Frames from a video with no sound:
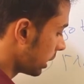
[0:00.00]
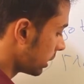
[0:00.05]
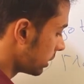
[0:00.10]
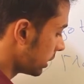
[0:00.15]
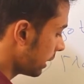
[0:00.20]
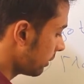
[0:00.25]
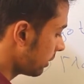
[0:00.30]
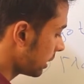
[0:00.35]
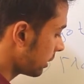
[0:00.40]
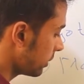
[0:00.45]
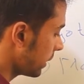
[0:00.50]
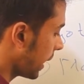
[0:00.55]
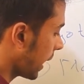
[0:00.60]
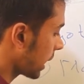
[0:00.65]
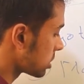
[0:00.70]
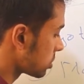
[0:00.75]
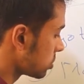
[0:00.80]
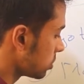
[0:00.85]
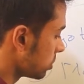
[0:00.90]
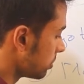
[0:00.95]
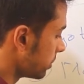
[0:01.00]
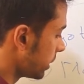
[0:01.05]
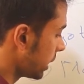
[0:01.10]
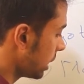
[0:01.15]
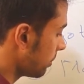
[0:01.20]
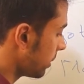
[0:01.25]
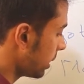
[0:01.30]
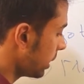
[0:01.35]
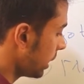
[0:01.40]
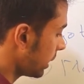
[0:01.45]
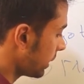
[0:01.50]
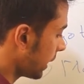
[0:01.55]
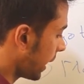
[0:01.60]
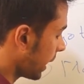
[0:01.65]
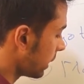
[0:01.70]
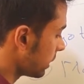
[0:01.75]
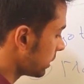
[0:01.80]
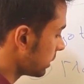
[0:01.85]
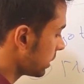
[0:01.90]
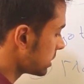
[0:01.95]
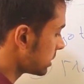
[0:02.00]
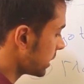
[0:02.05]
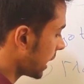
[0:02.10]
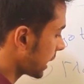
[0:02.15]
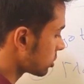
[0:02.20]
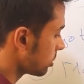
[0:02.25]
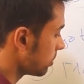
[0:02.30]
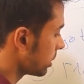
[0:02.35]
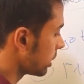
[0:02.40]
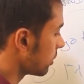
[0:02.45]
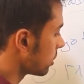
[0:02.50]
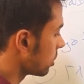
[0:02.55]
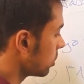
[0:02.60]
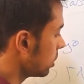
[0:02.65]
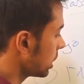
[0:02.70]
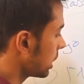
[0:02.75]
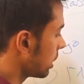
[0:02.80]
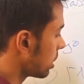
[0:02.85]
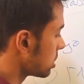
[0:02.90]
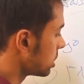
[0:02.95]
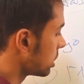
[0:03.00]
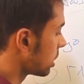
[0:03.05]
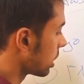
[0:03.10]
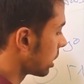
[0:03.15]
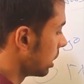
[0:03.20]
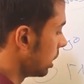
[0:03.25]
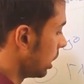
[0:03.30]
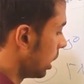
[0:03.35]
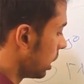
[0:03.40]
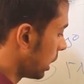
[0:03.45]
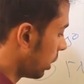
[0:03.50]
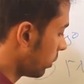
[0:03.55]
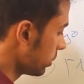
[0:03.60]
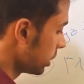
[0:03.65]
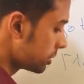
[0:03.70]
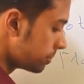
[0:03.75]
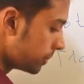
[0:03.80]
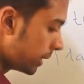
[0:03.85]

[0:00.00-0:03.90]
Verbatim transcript: They will give tax to middlemen, and ta this tax will be given to the governor general. Now this